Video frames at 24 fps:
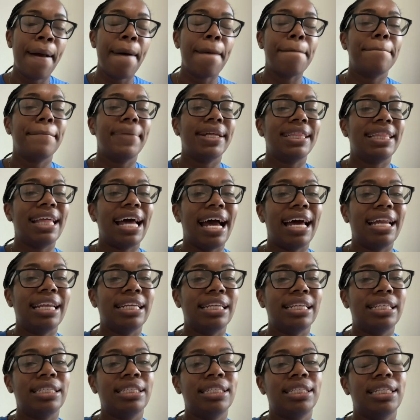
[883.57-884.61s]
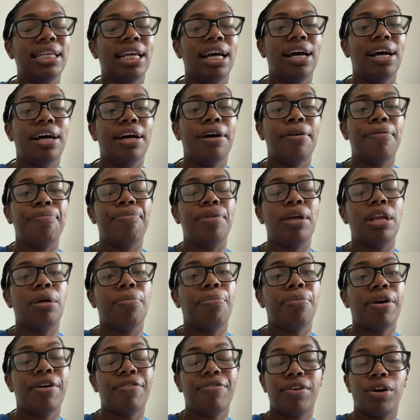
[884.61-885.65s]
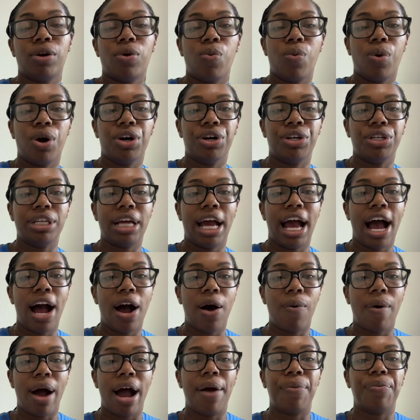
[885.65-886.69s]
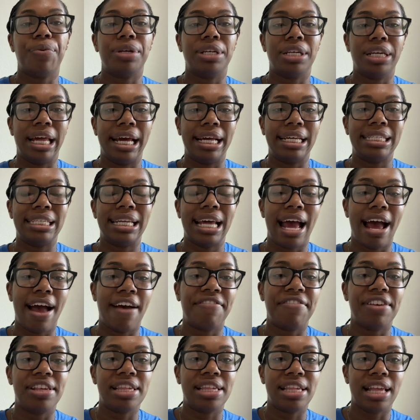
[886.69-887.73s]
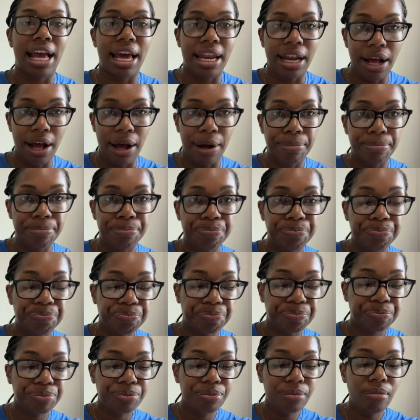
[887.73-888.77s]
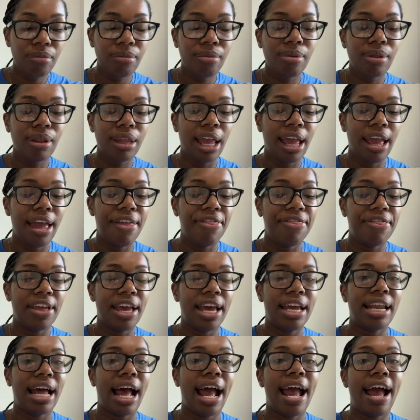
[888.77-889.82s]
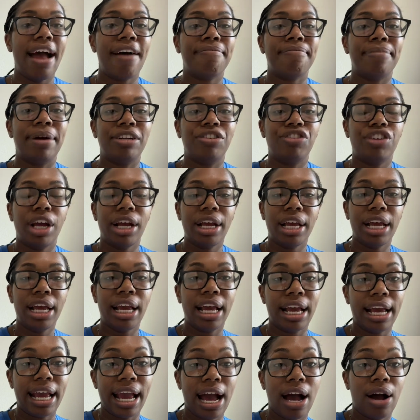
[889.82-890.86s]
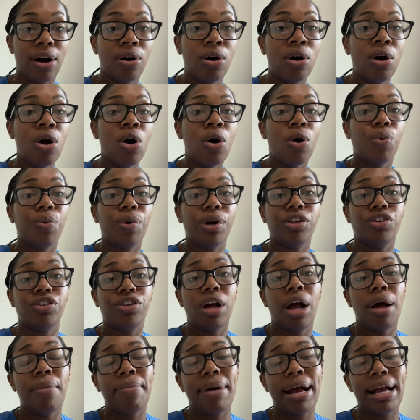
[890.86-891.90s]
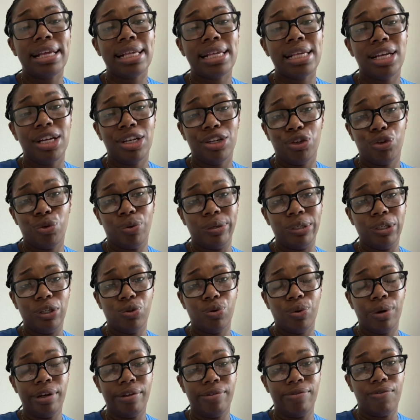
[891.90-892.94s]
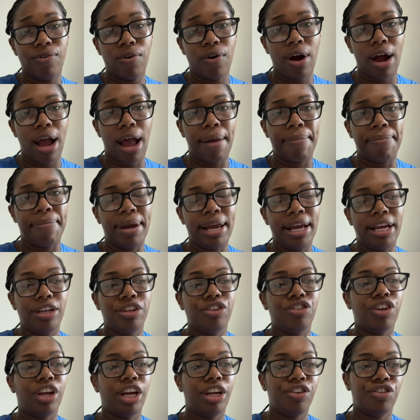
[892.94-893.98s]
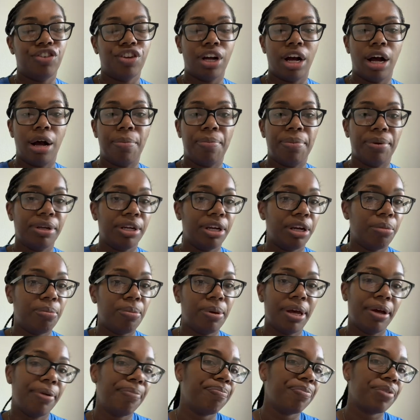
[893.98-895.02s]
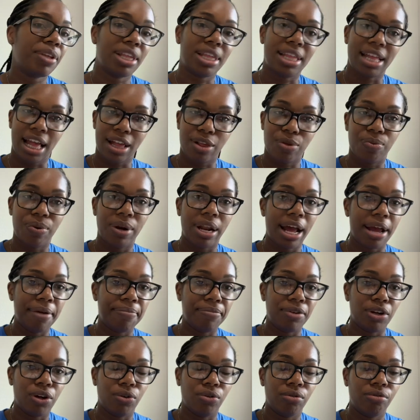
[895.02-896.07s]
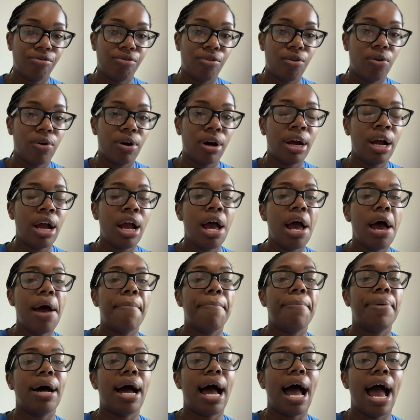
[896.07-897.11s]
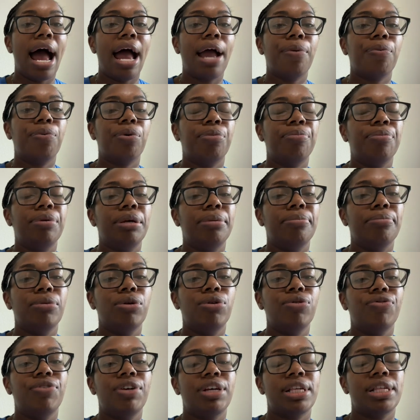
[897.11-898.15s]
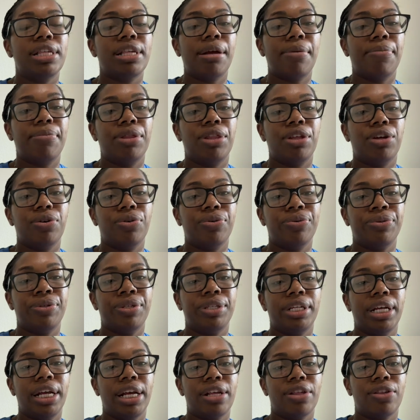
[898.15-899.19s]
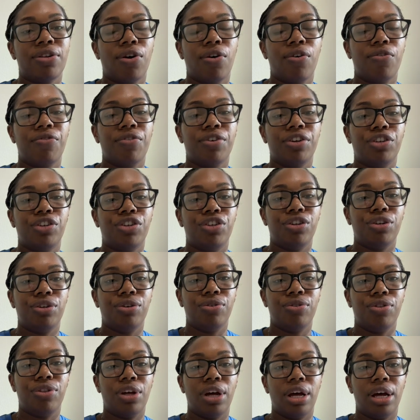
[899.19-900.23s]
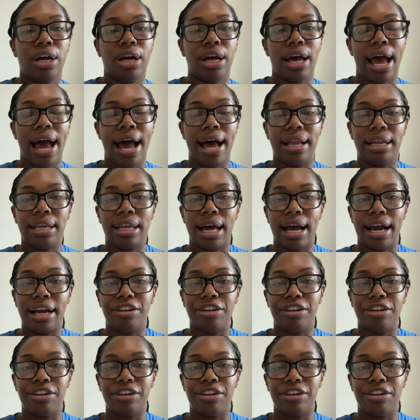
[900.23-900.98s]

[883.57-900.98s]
but that is in a perfect world how I would like to have it set up. And then I have my checking account, which y'all might see in 2024. I may change it up a little bit because that's what I'm known for. But I will be moving some of those things over to the Ally